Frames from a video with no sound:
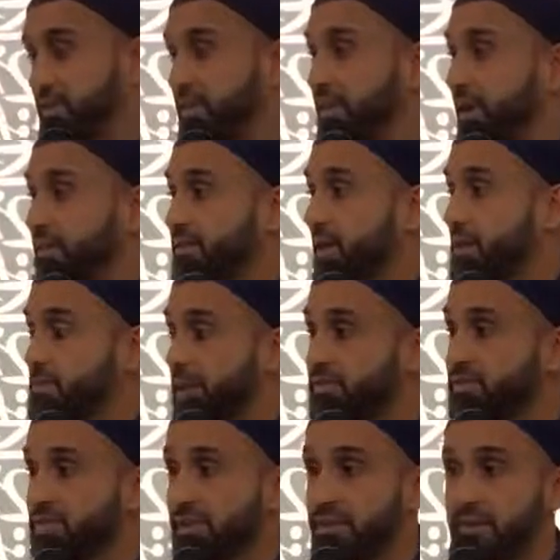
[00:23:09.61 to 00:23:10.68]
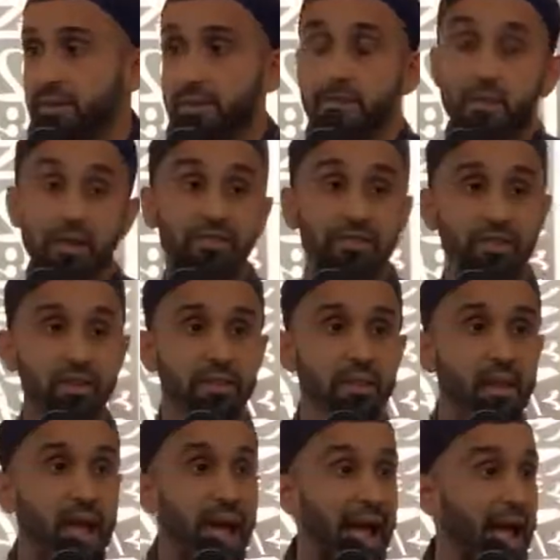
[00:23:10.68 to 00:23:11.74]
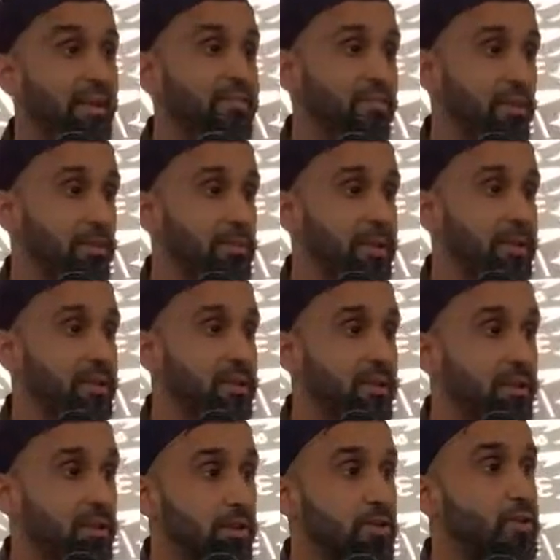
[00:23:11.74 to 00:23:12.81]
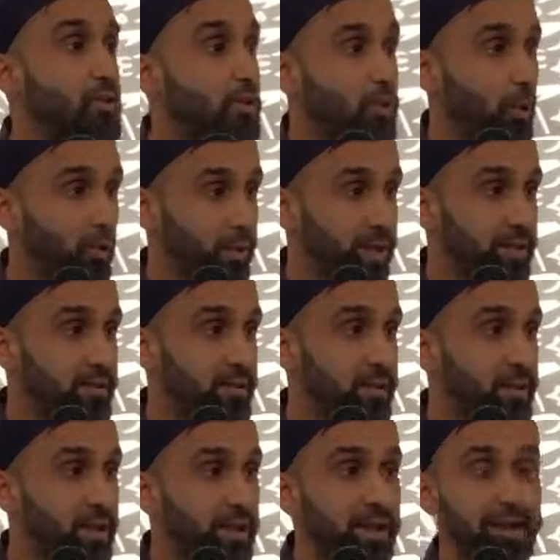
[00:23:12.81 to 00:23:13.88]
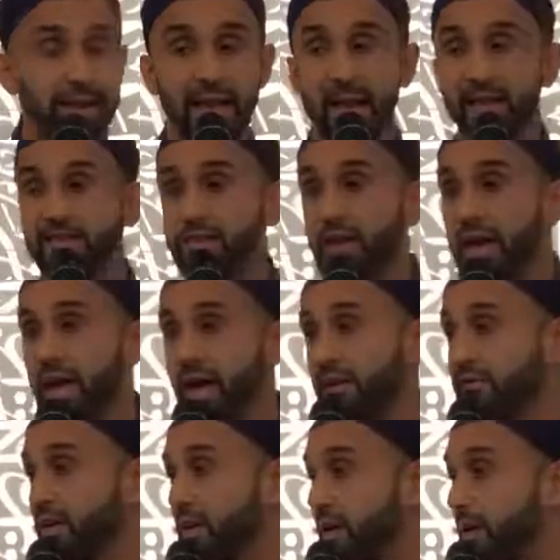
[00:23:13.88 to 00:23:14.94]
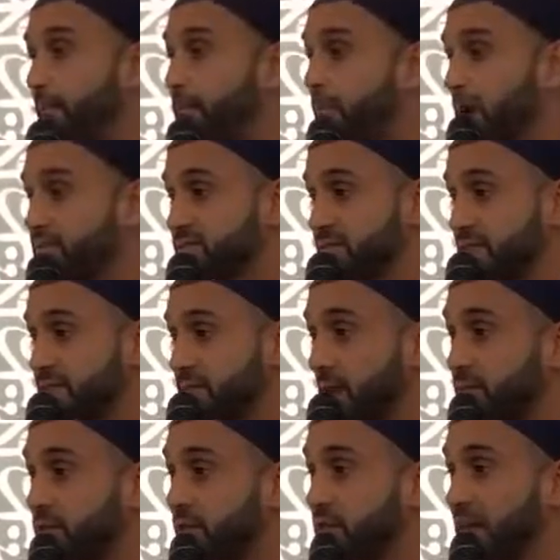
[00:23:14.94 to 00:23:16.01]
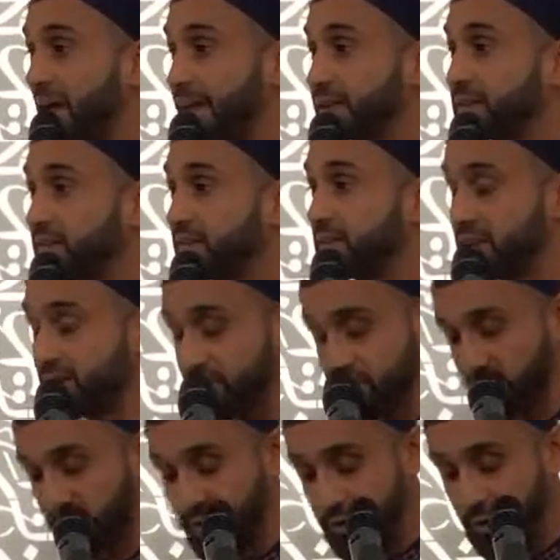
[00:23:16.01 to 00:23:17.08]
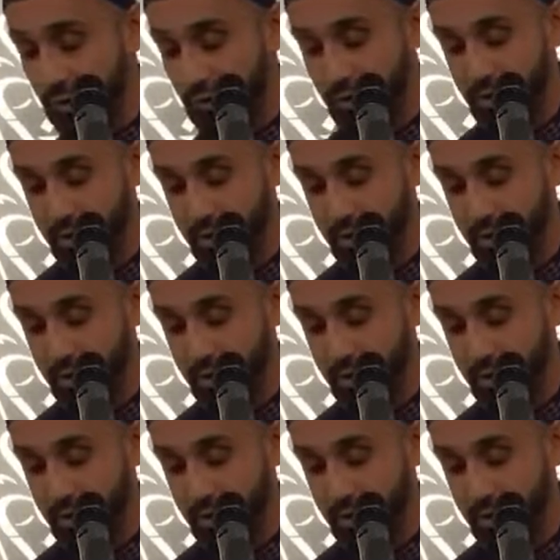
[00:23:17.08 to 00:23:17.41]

And as I mentioned, the masjid has to be youth-oriented. It has to have bustling level of activities for the youth.